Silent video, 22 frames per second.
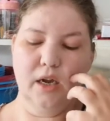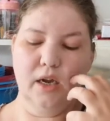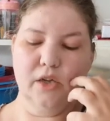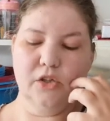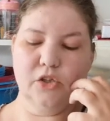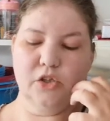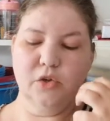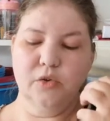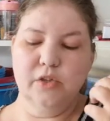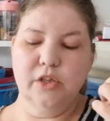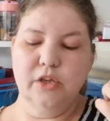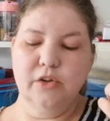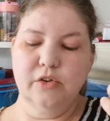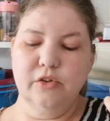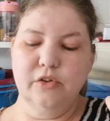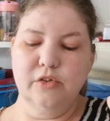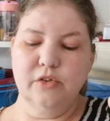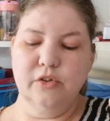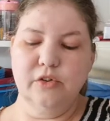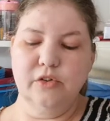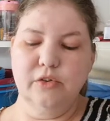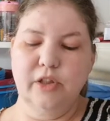so they're
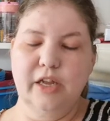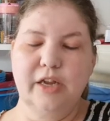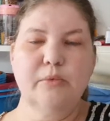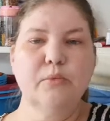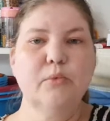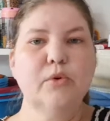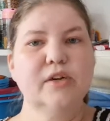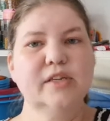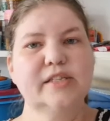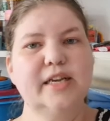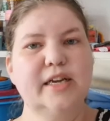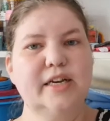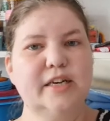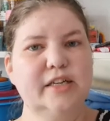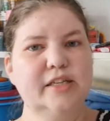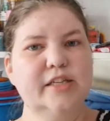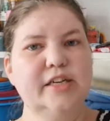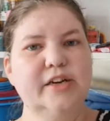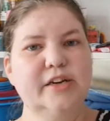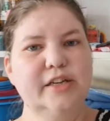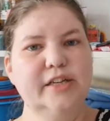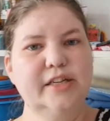like more
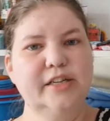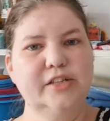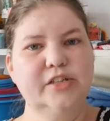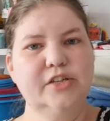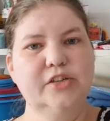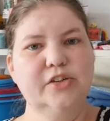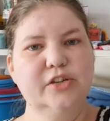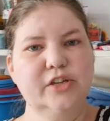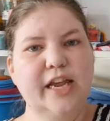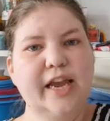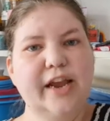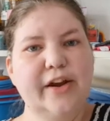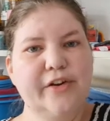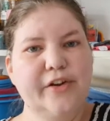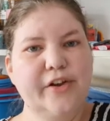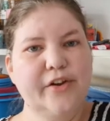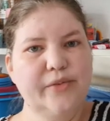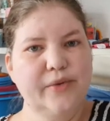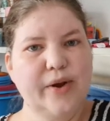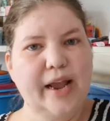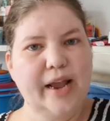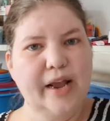sanitary and easier to carry
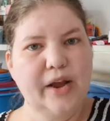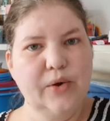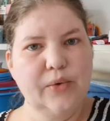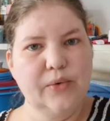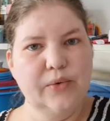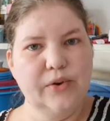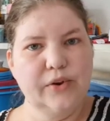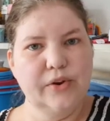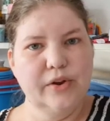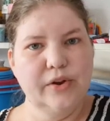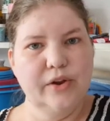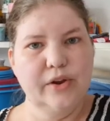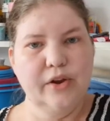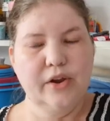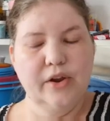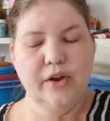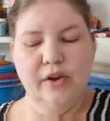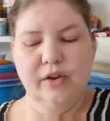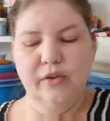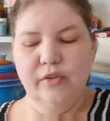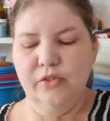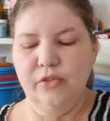around.
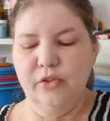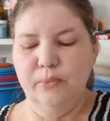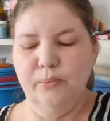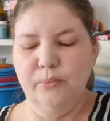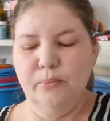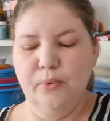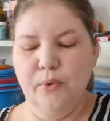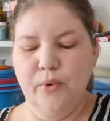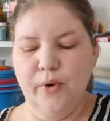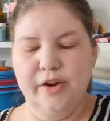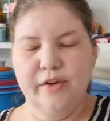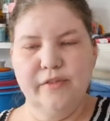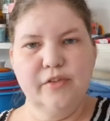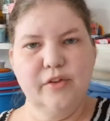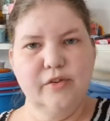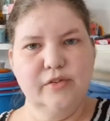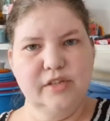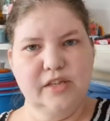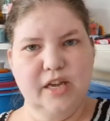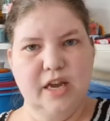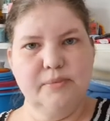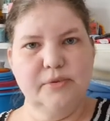The point of
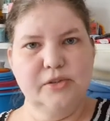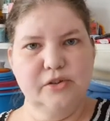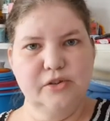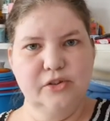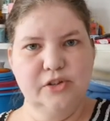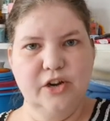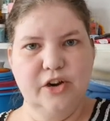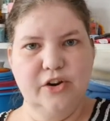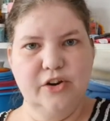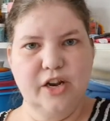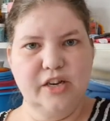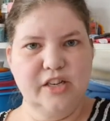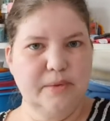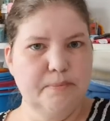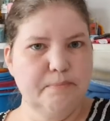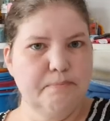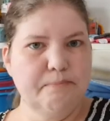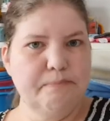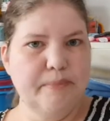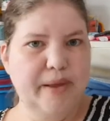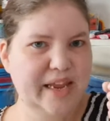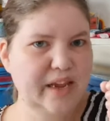those cups are not to
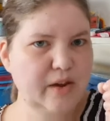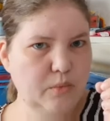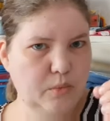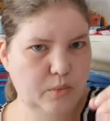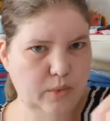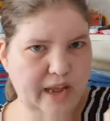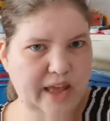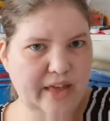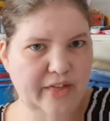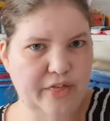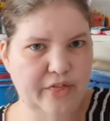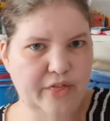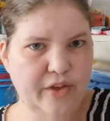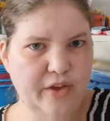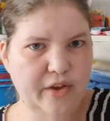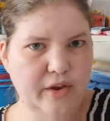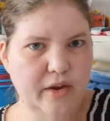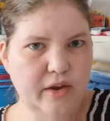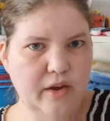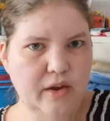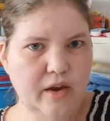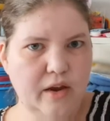bake with.
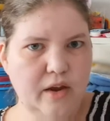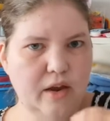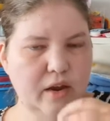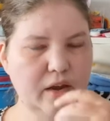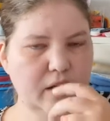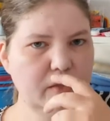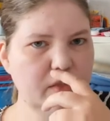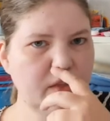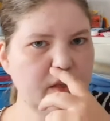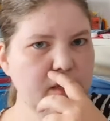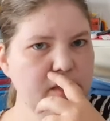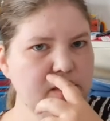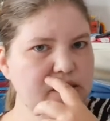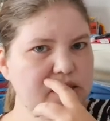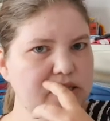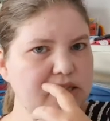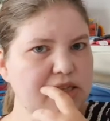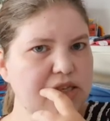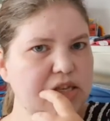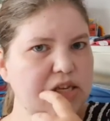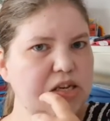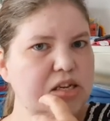
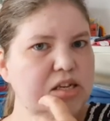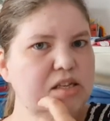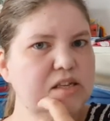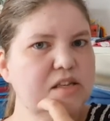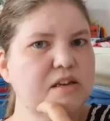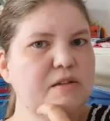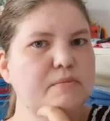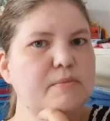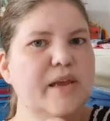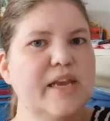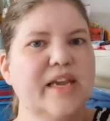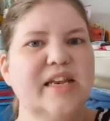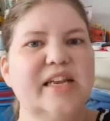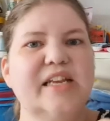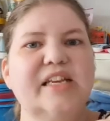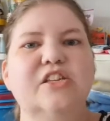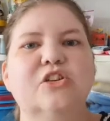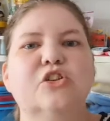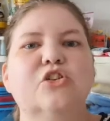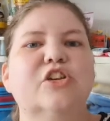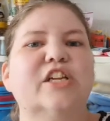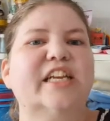It's to make it
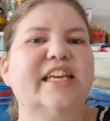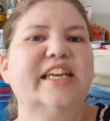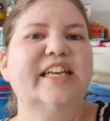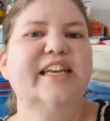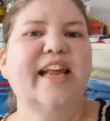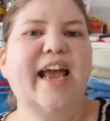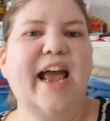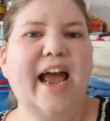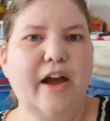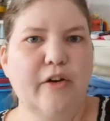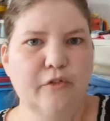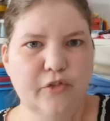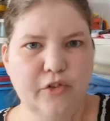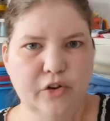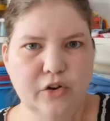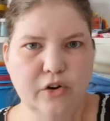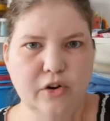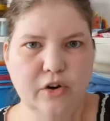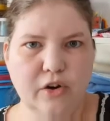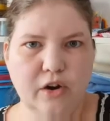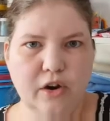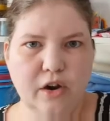easier to eat
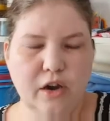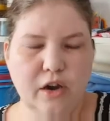after.